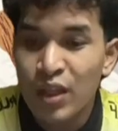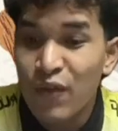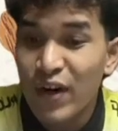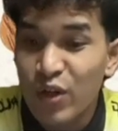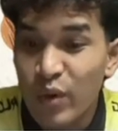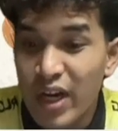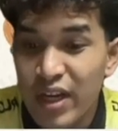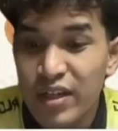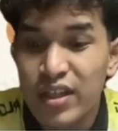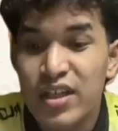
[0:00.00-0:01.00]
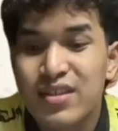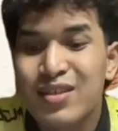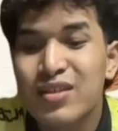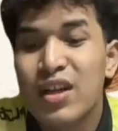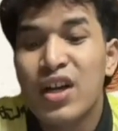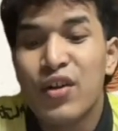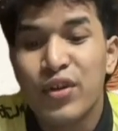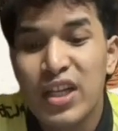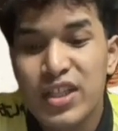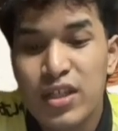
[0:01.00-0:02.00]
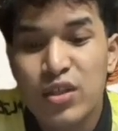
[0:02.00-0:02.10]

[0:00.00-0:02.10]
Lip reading: Fardu Ain is religious